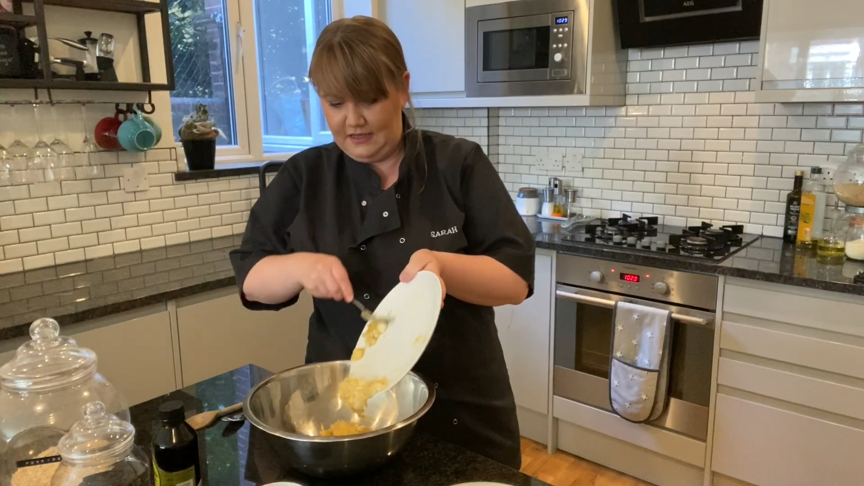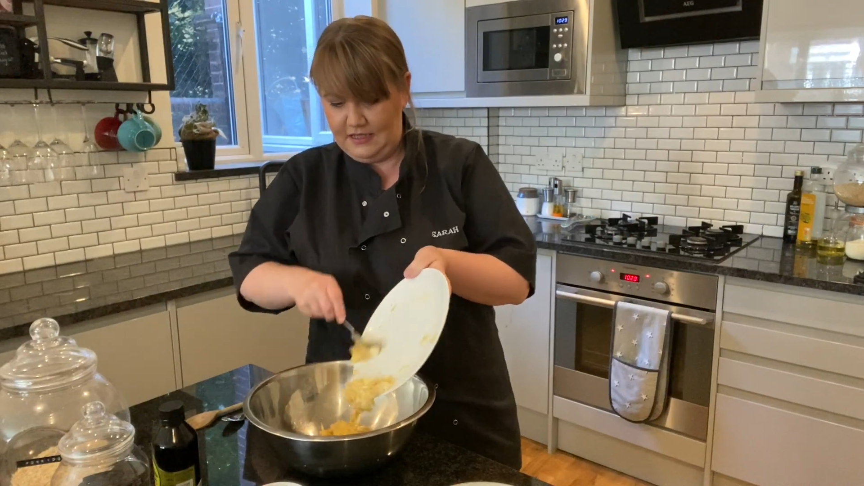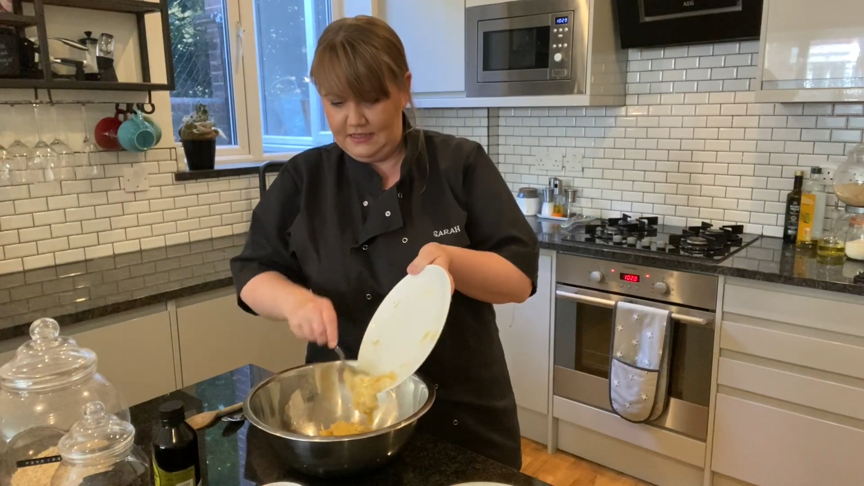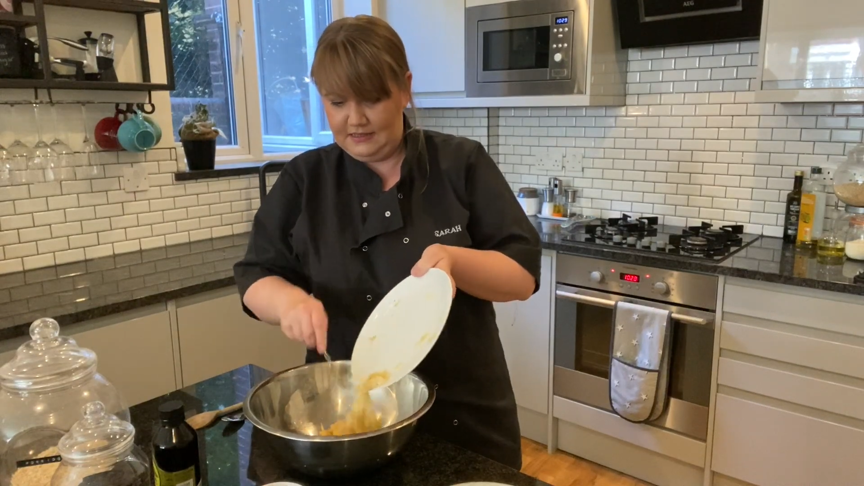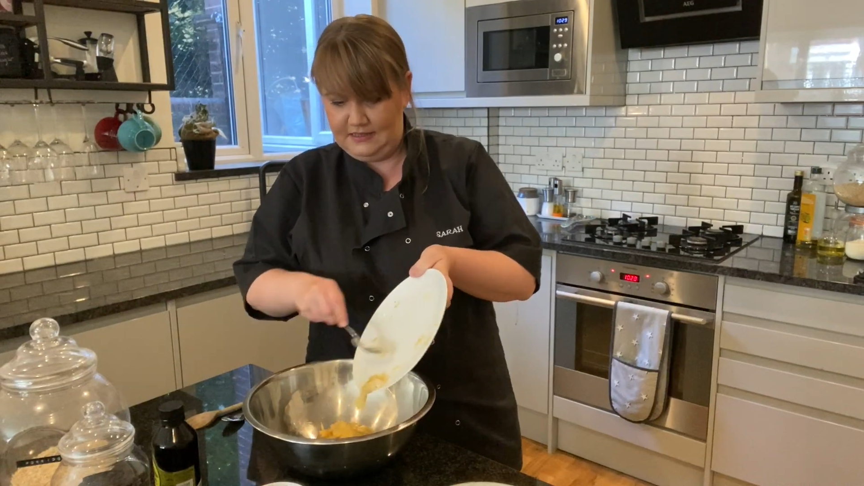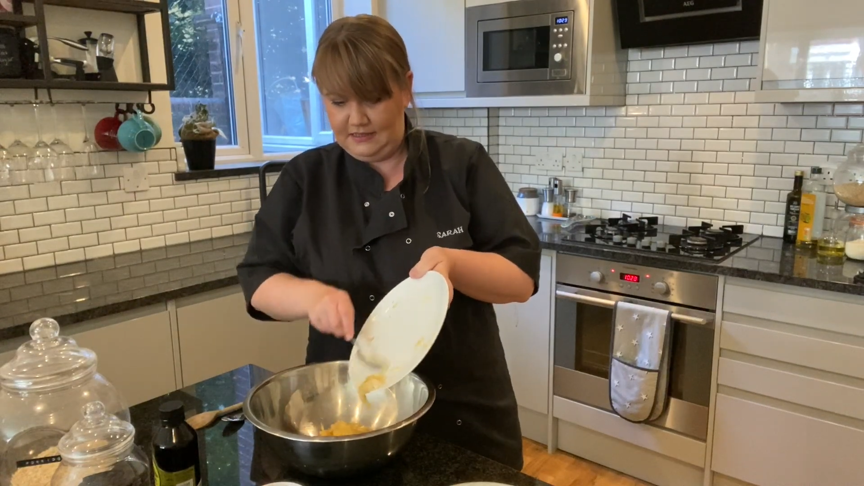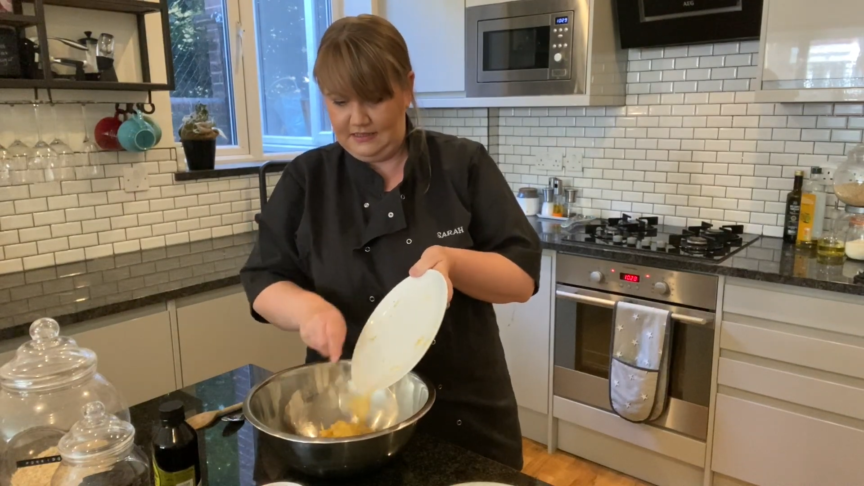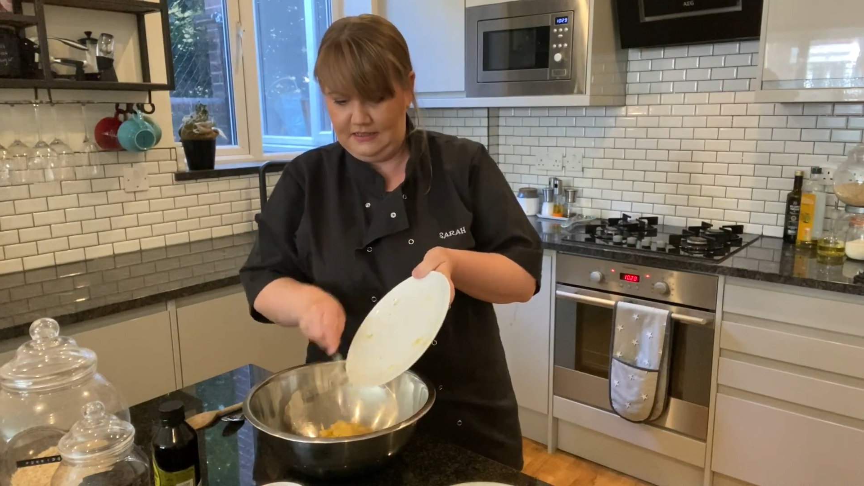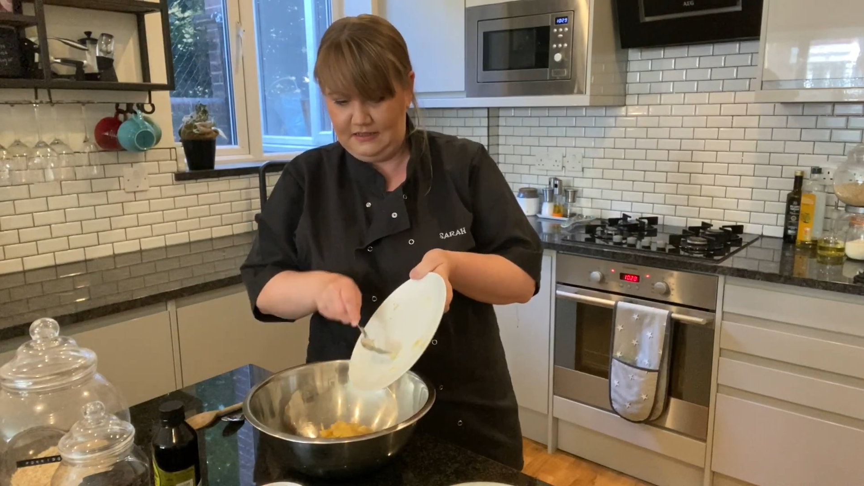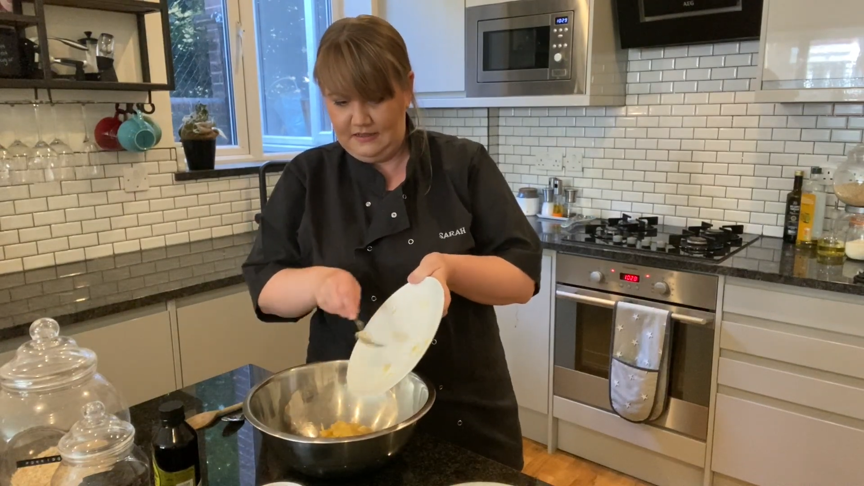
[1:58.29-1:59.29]

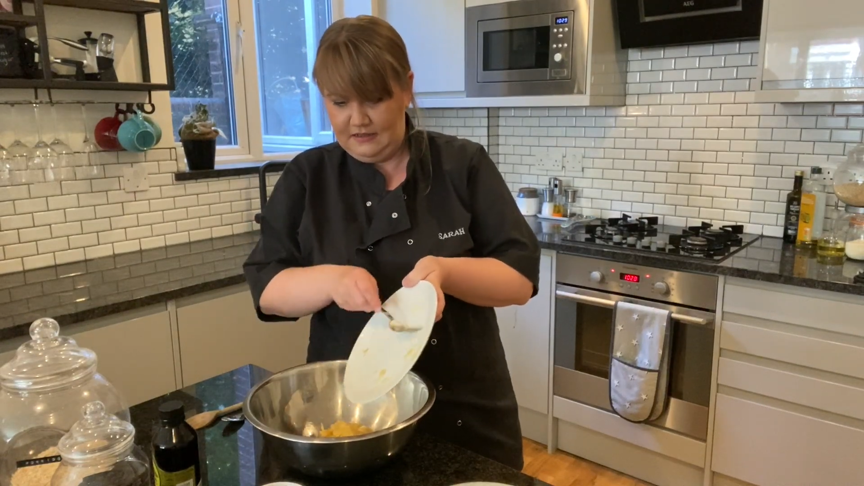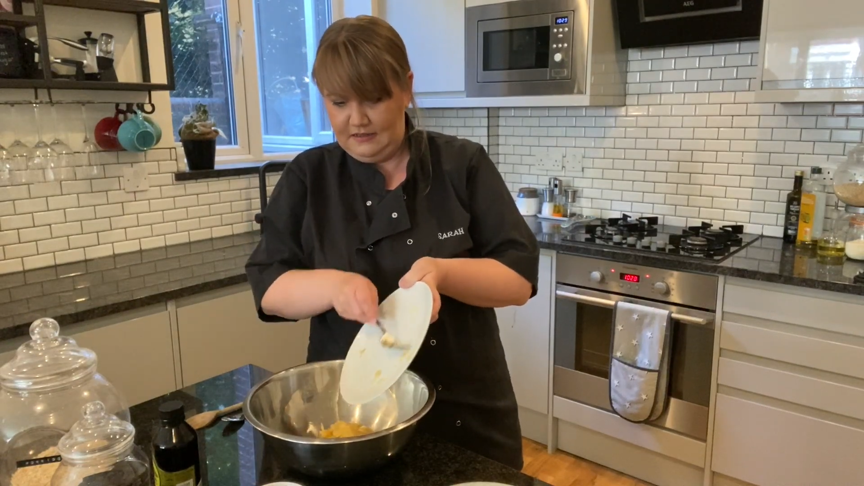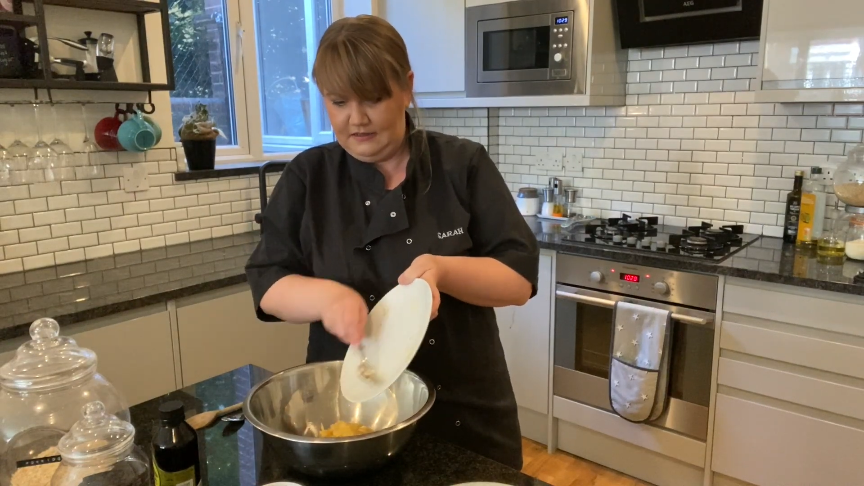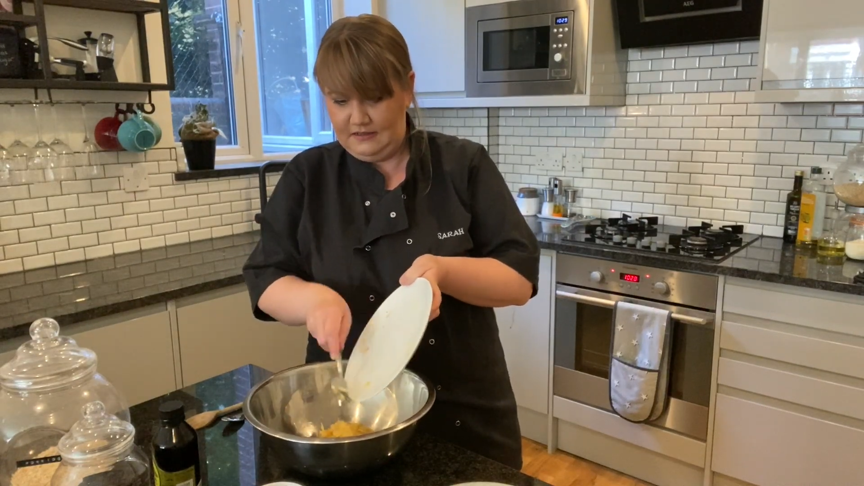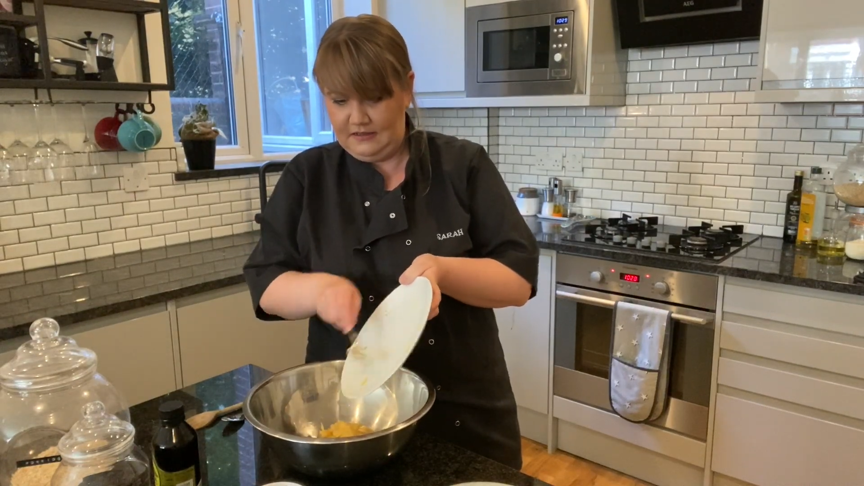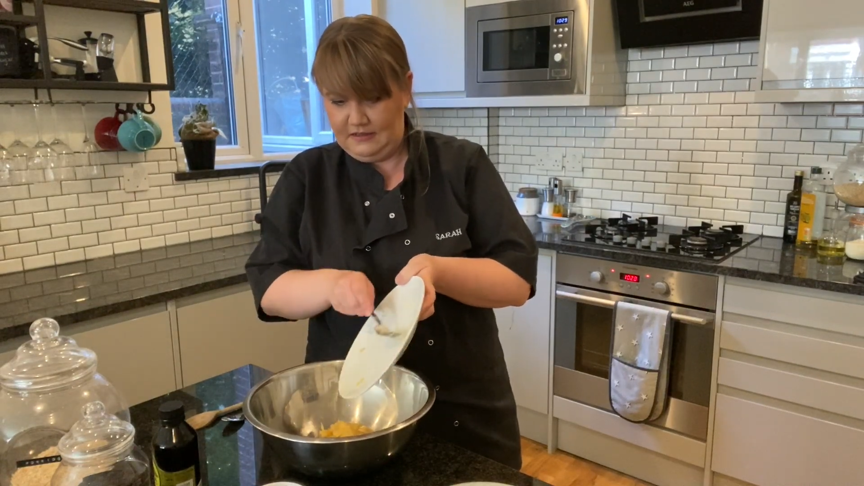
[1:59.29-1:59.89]
this.